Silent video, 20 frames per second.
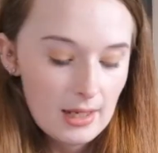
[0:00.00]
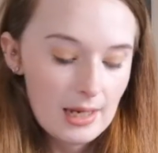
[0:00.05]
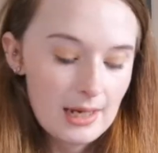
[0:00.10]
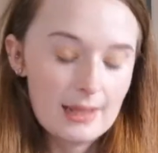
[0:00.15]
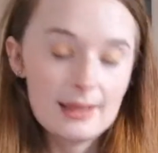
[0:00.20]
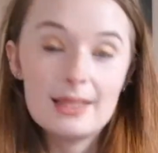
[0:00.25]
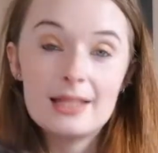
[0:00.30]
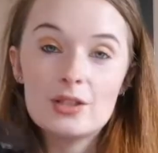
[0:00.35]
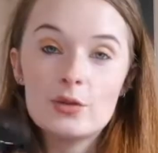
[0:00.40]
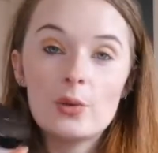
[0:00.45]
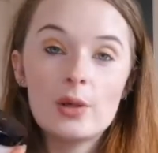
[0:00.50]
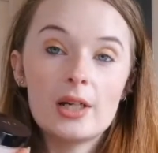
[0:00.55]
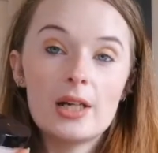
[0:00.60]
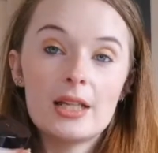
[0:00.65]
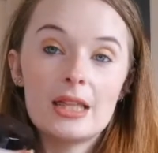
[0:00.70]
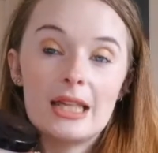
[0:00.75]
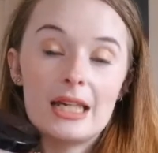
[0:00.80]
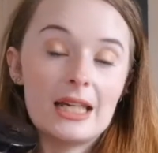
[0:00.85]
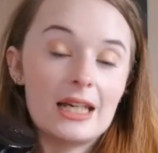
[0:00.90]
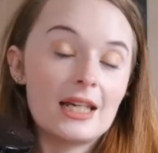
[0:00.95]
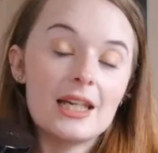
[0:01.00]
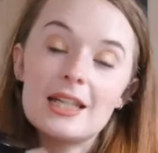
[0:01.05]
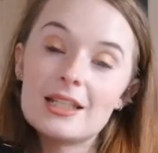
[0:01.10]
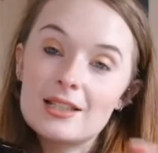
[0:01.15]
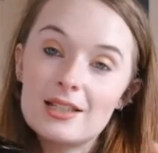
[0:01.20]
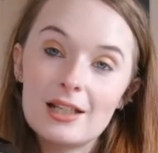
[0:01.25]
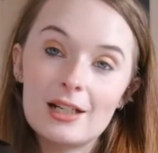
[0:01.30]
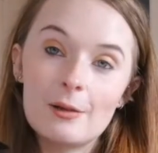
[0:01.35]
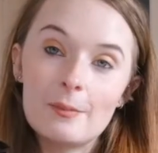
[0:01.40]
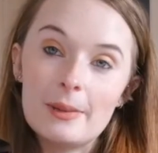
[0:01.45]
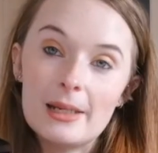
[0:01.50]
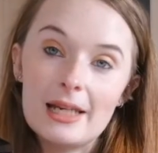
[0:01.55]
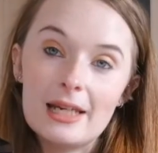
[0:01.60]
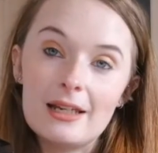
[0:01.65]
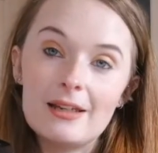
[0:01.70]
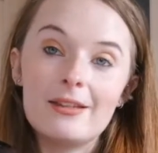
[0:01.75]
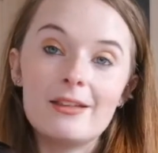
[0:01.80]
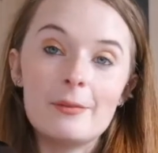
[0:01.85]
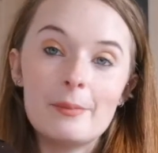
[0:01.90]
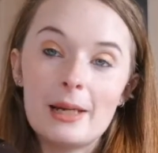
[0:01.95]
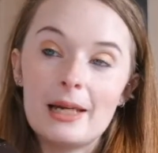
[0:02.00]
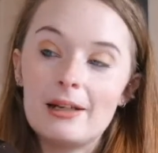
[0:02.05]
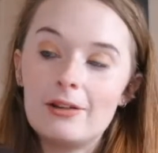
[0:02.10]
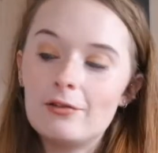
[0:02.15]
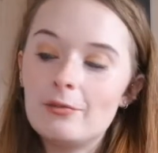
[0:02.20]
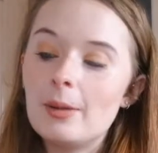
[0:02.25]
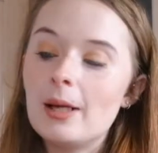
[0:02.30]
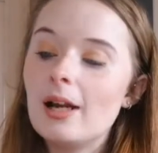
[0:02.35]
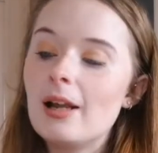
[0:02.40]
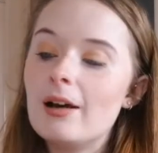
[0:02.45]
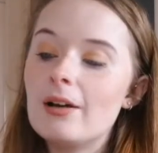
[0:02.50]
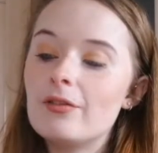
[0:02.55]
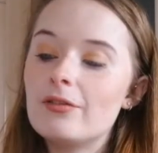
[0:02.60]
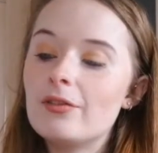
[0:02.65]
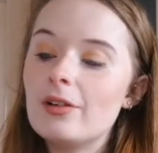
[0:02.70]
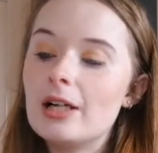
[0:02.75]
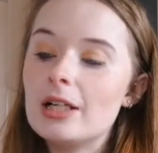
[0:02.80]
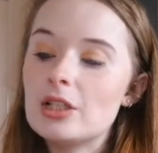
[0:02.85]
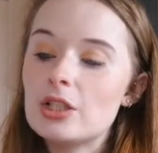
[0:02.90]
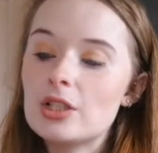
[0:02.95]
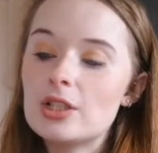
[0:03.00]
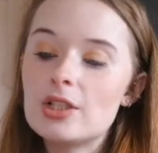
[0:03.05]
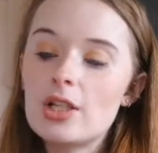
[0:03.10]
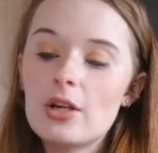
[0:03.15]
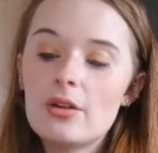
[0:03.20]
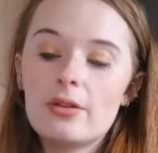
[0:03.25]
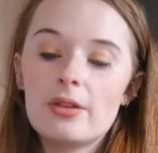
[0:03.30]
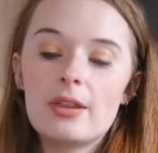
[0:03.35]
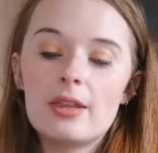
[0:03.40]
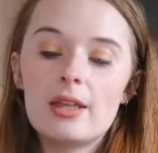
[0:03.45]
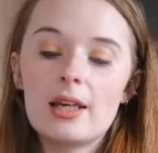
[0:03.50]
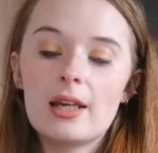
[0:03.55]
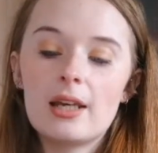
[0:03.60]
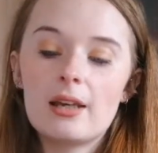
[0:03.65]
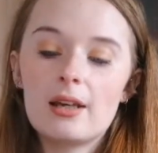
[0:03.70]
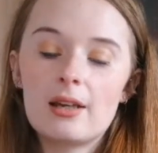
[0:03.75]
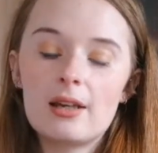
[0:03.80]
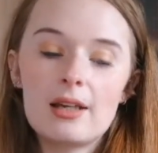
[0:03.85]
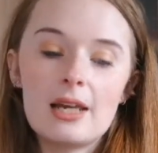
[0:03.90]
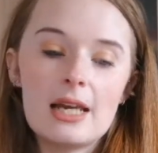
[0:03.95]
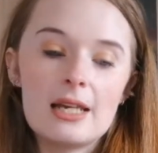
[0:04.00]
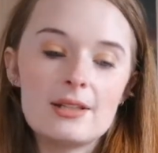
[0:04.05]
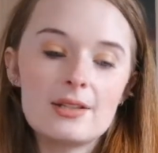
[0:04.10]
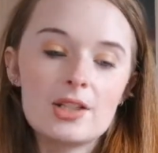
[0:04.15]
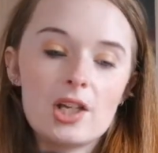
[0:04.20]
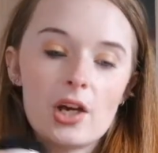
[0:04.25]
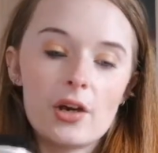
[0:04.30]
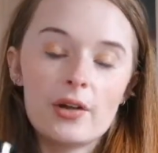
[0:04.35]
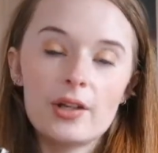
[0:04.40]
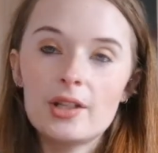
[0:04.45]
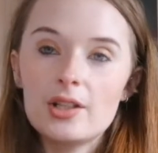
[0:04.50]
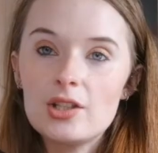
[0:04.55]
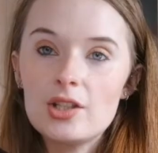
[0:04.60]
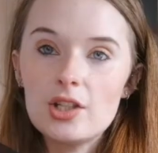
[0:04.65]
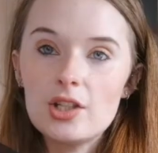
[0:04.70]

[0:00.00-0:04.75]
And this one, I think, is going to be the bane of my life. I don't think it's going